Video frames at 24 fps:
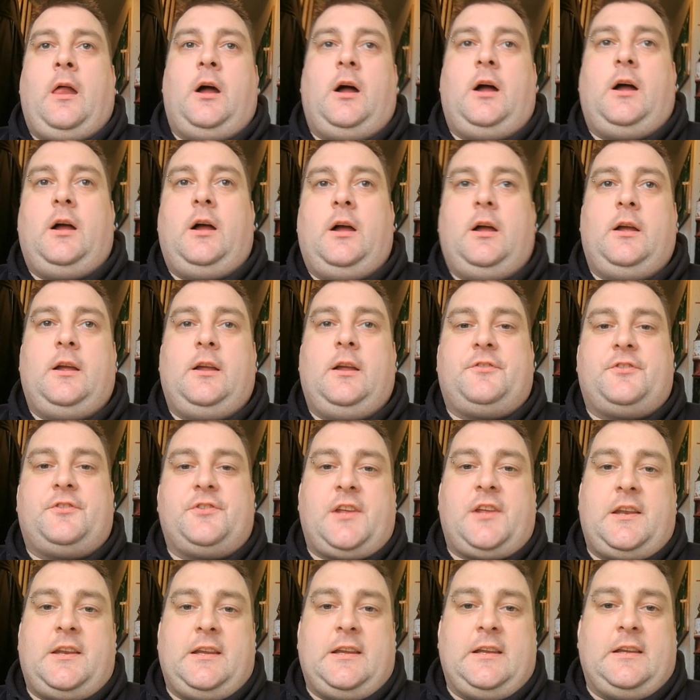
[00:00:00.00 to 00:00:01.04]
Uh, if there's
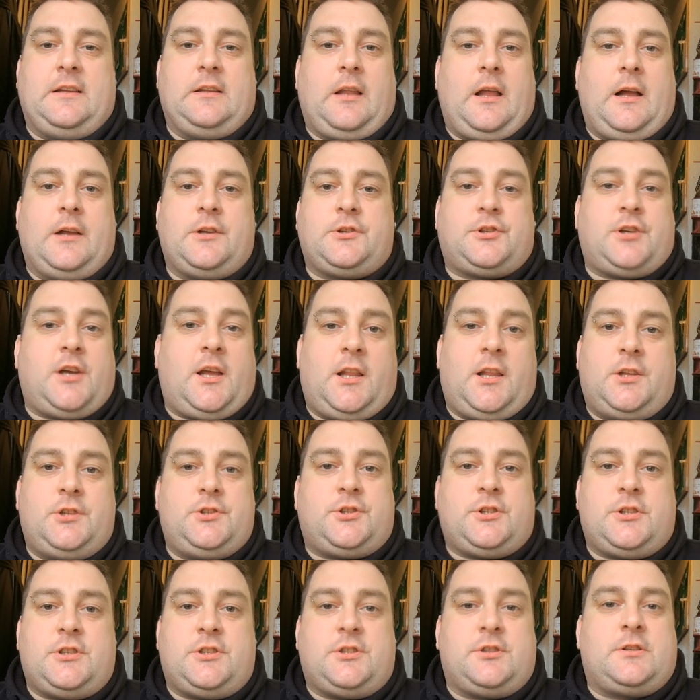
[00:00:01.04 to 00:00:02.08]
any like
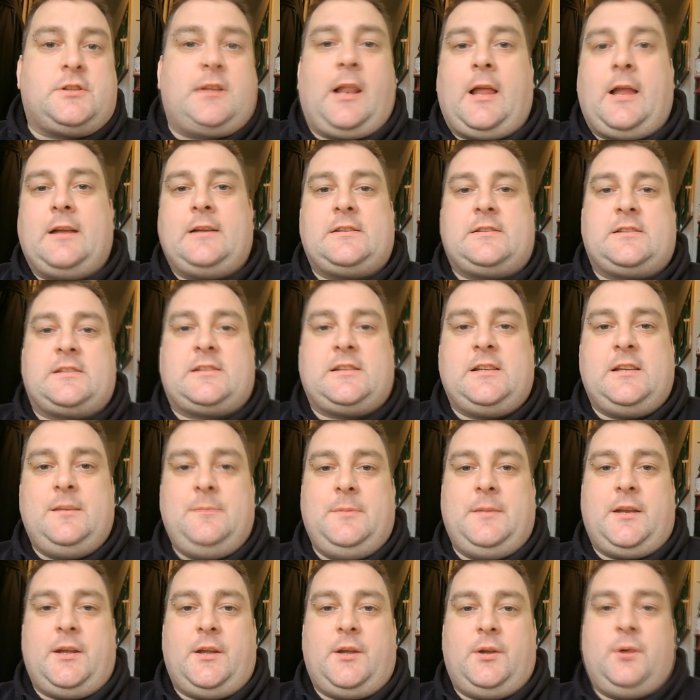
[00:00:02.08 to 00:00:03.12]
challenges you'd like to see
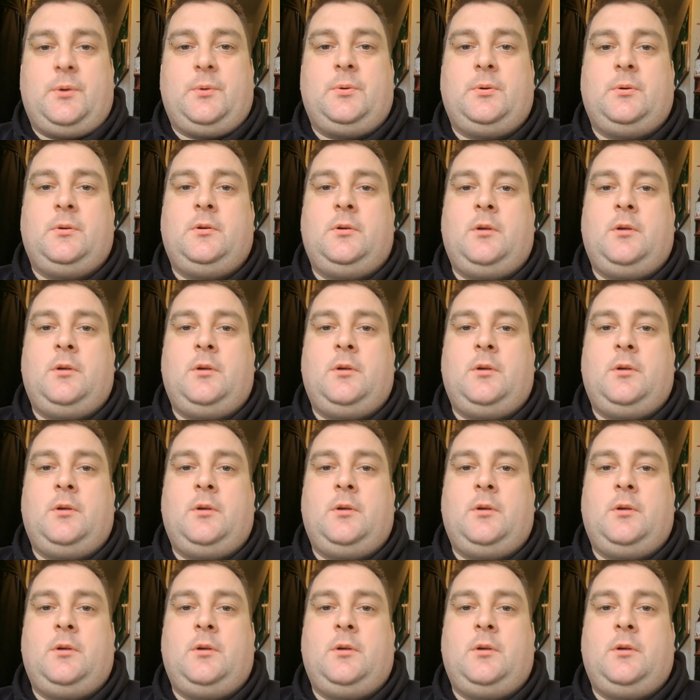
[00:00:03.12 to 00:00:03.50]
me do,